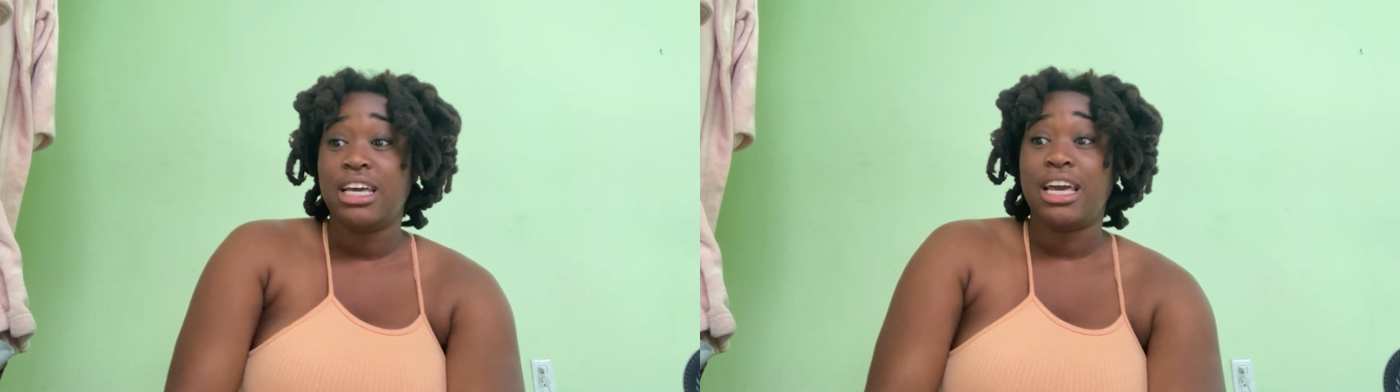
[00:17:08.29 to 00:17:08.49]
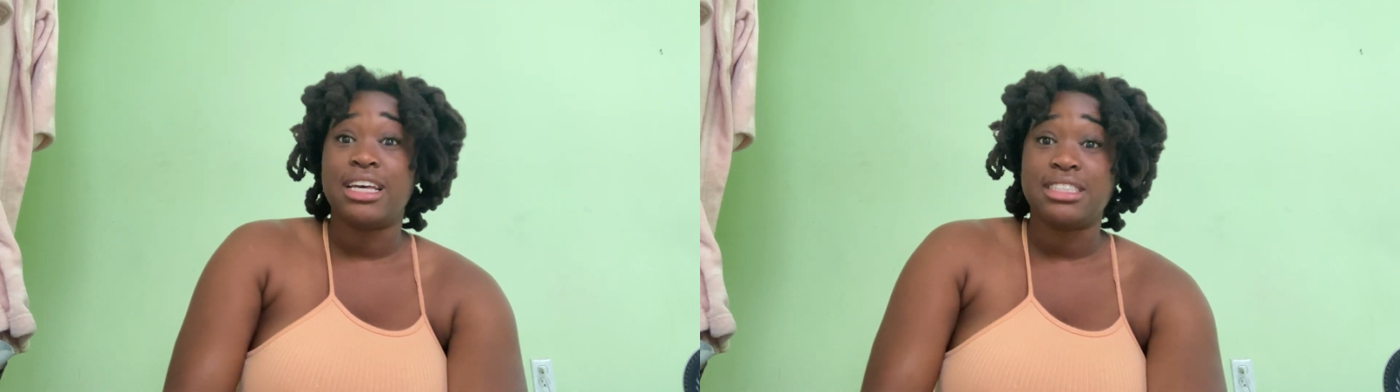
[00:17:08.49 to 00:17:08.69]

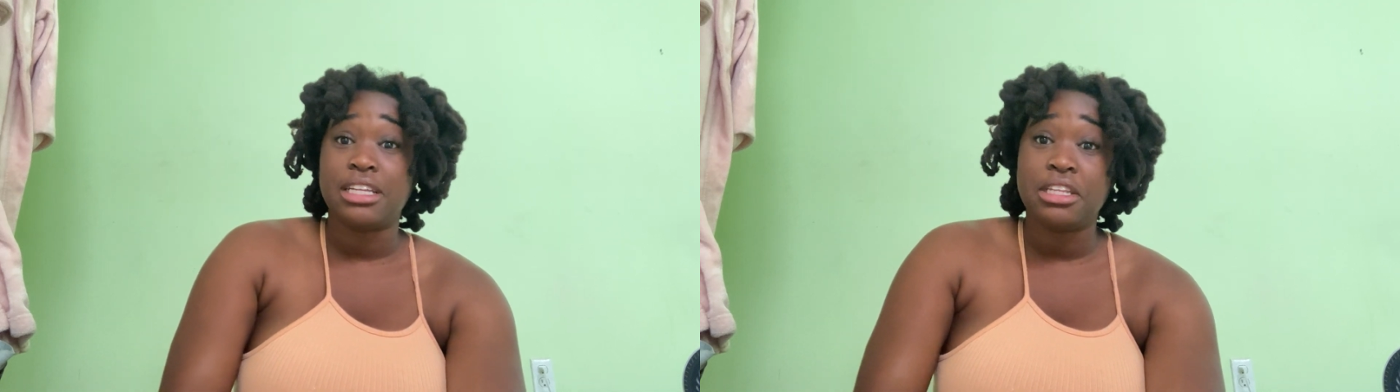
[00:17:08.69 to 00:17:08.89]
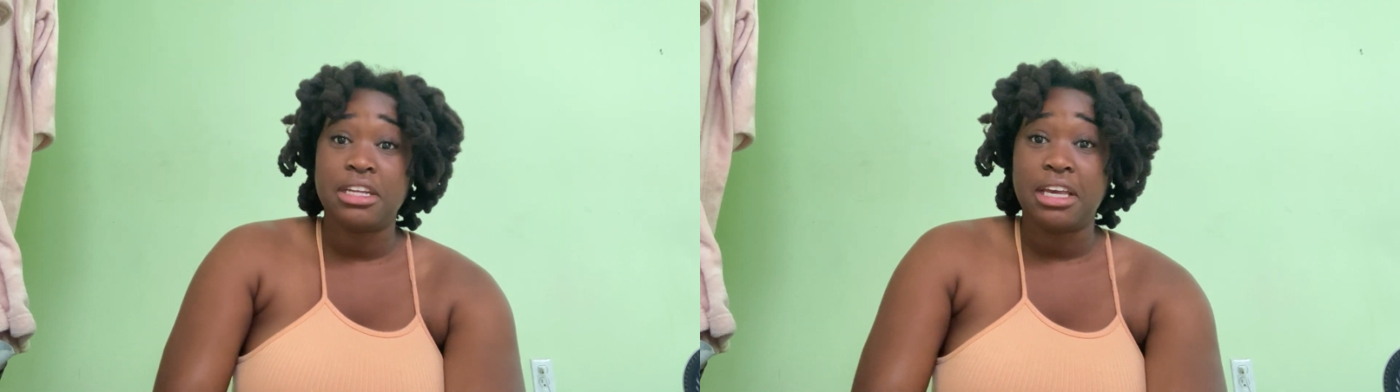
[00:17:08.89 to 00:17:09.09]
and
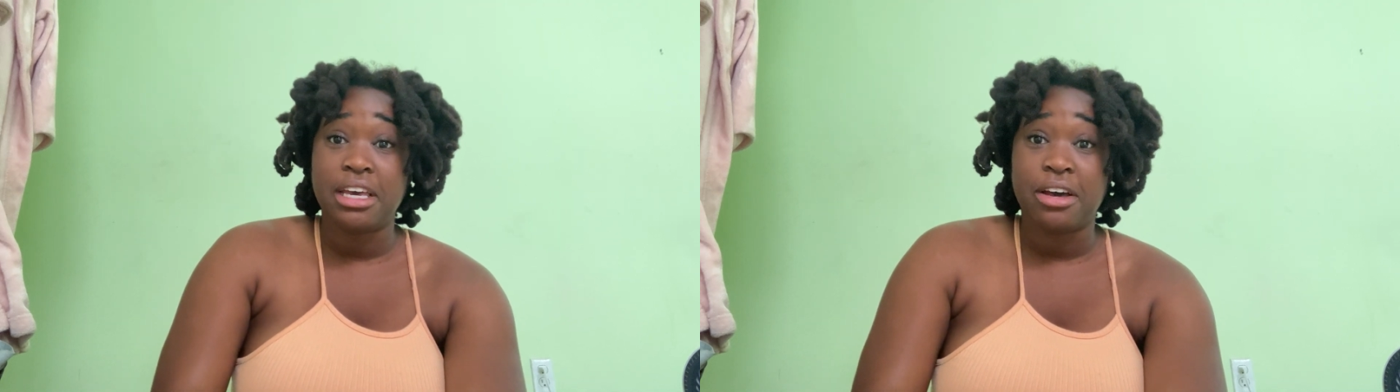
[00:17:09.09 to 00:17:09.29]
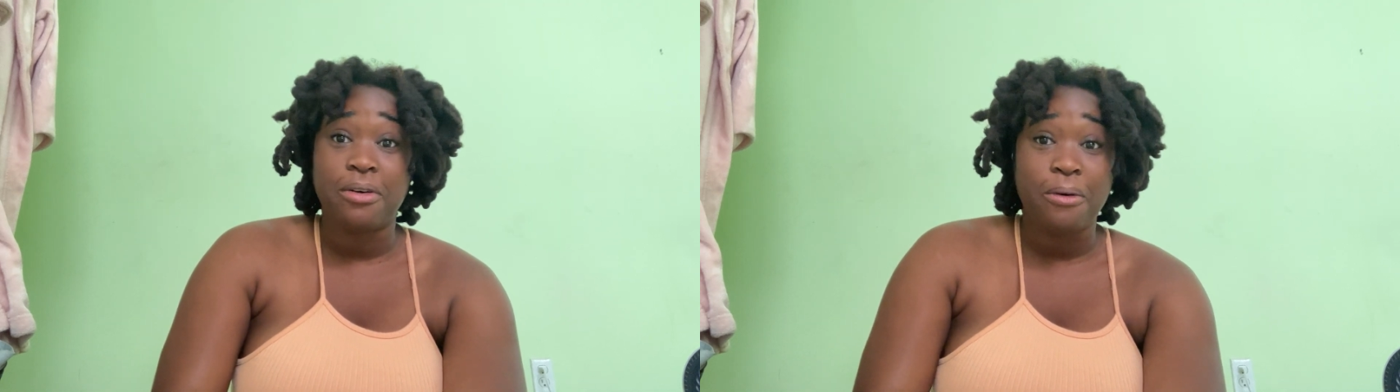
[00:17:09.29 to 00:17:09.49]
nothing to eat
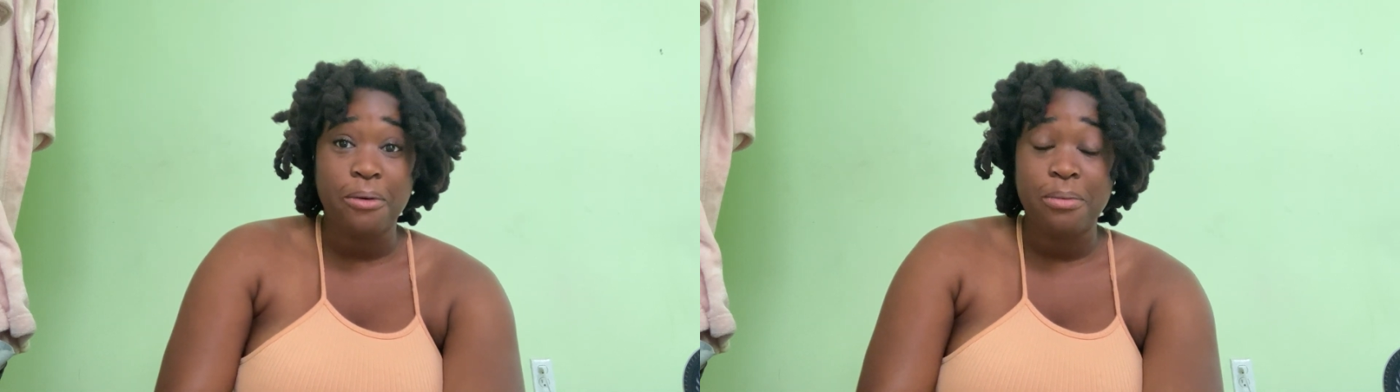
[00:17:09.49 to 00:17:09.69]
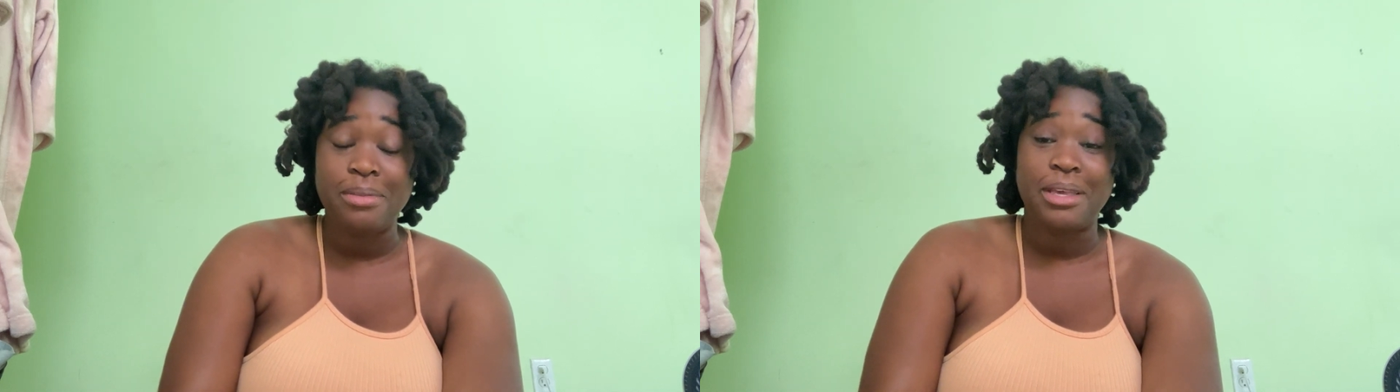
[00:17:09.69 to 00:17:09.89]
at
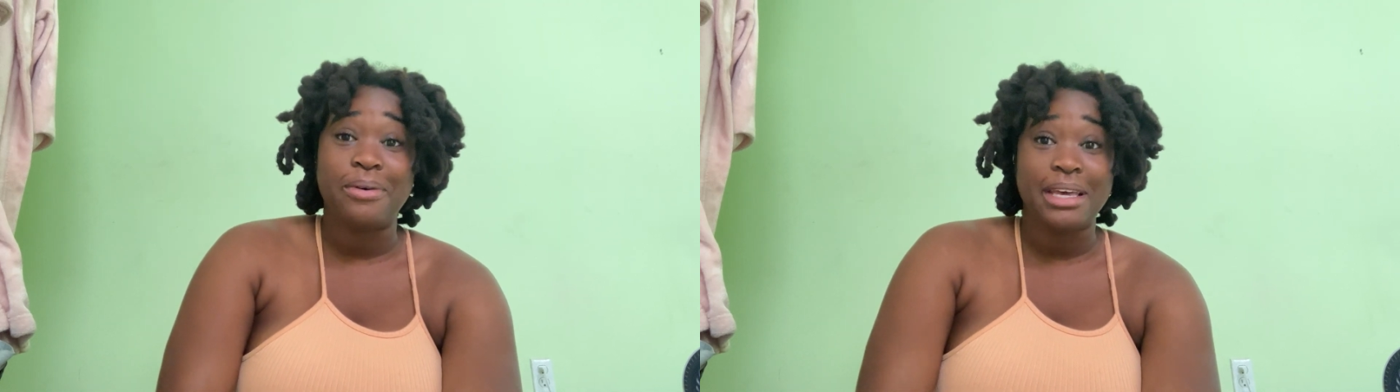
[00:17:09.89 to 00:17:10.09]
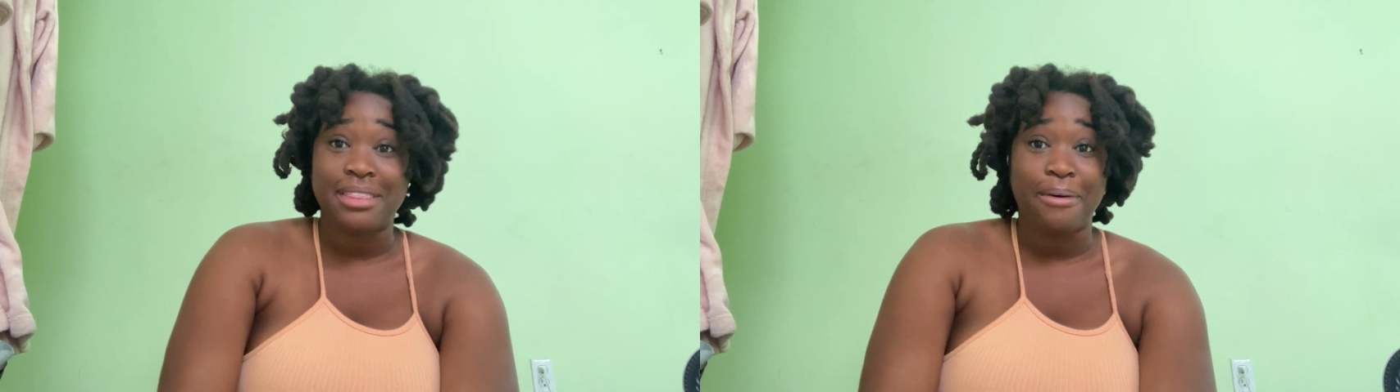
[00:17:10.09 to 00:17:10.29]
home, he'll
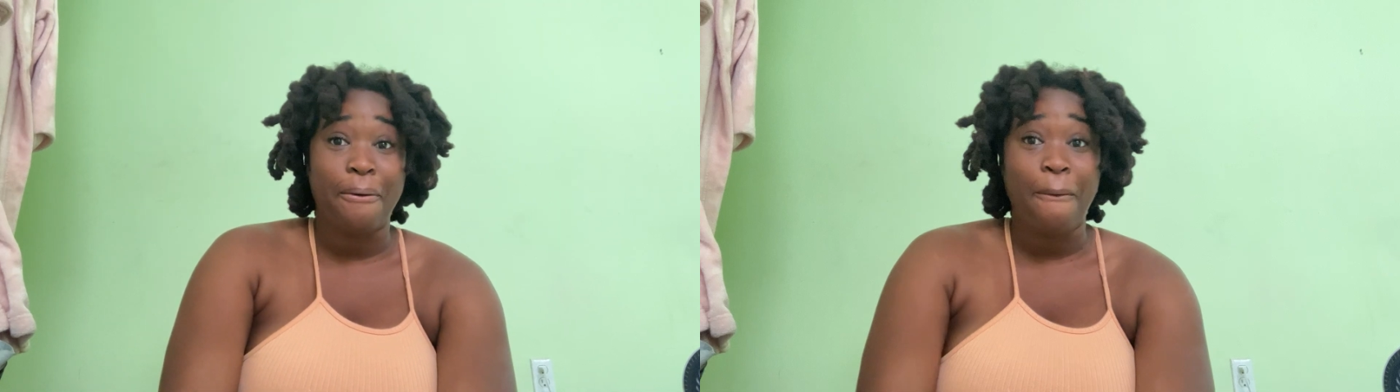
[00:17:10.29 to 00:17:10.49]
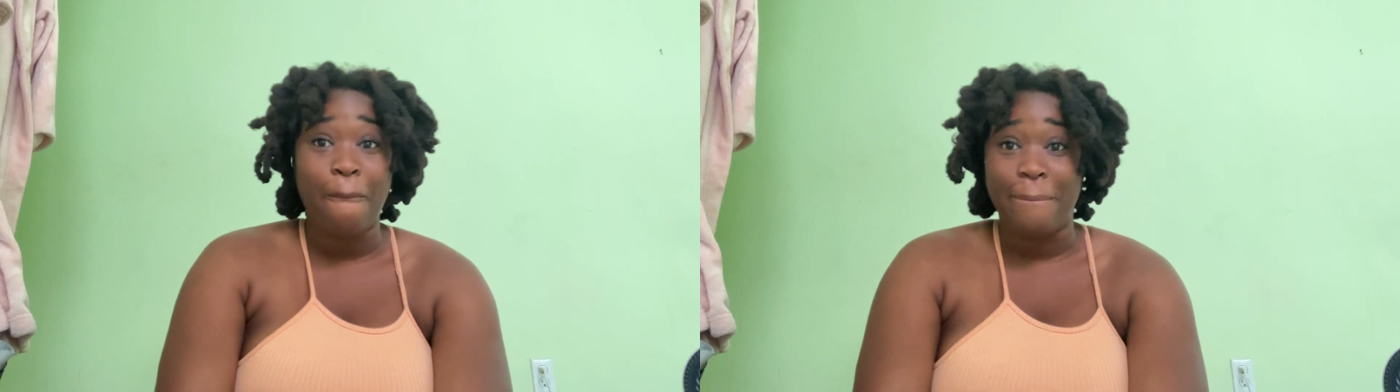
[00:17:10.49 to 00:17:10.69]
eat the
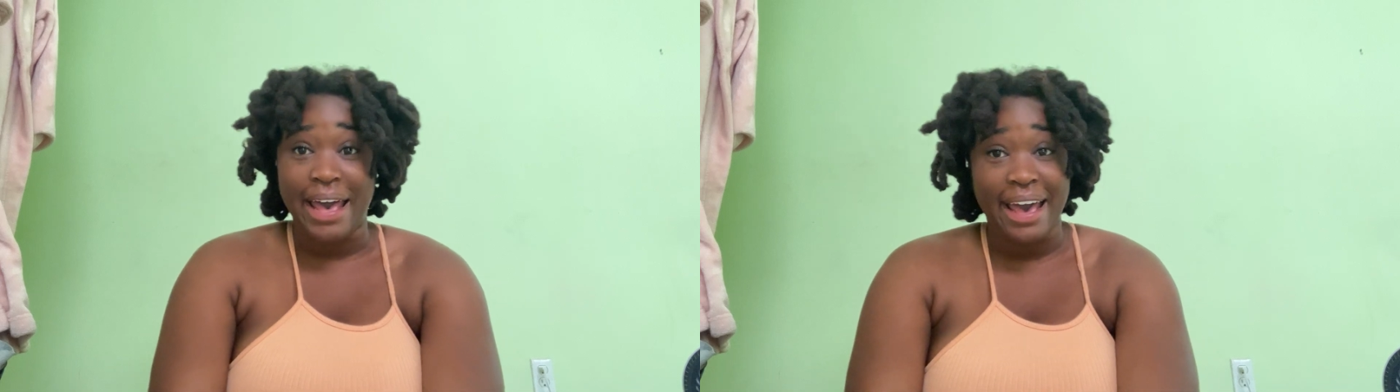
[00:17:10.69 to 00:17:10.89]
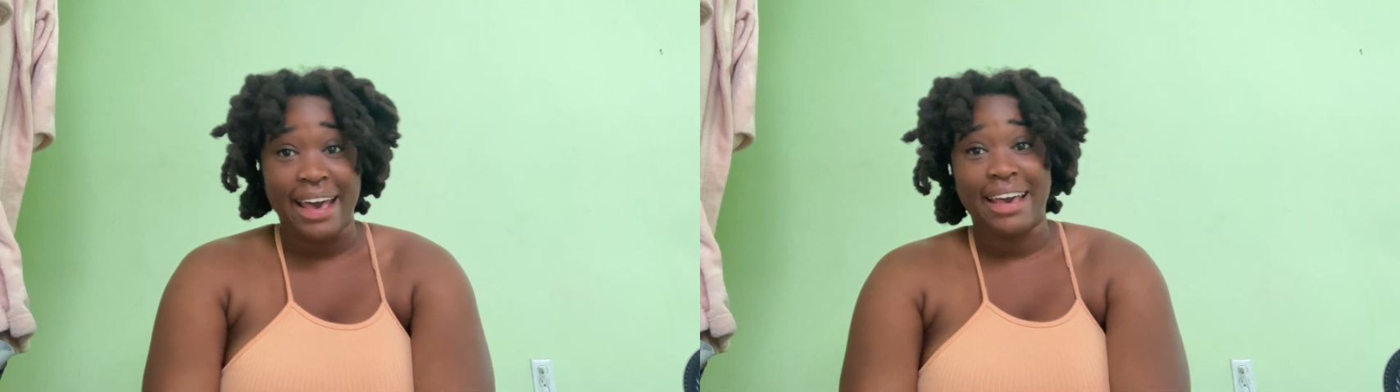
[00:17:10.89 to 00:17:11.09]
whole
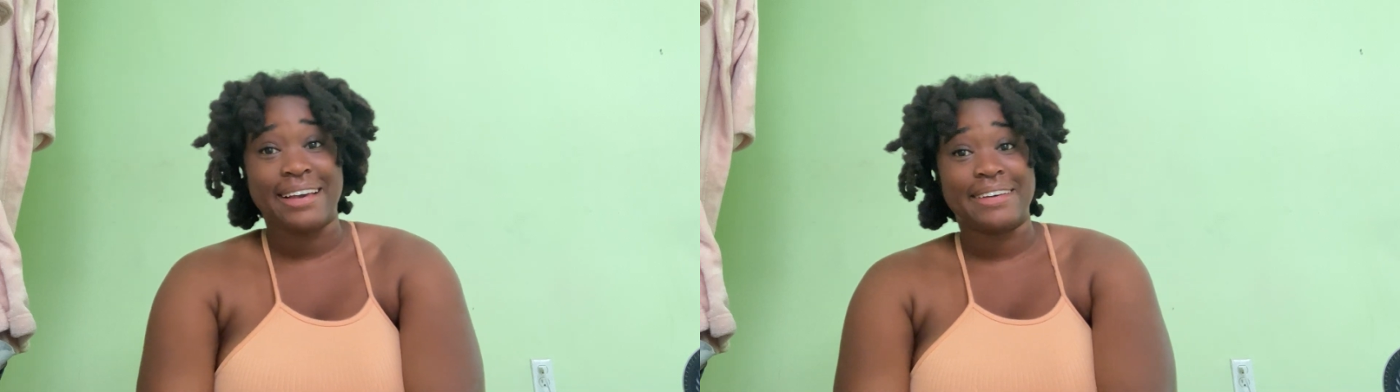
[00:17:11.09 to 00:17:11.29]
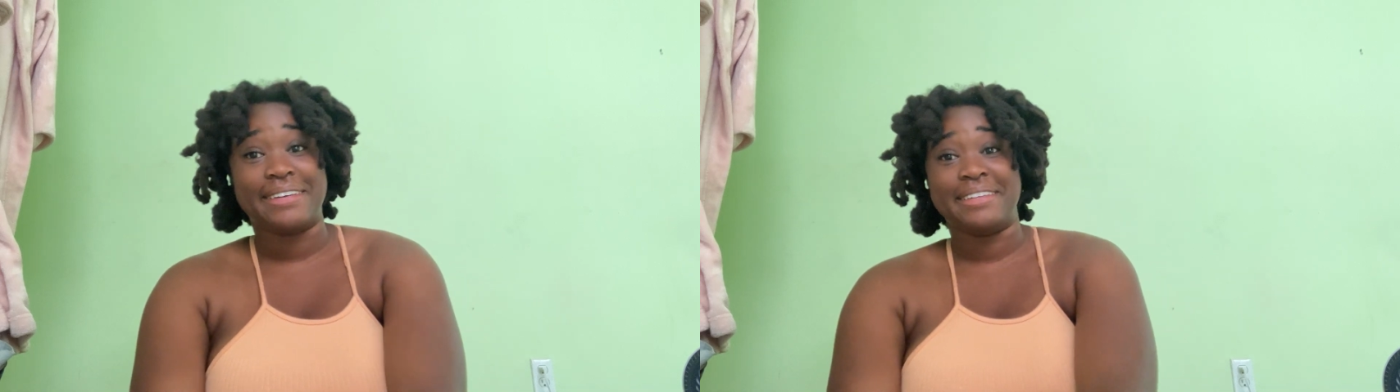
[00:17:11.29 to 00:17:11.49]
bag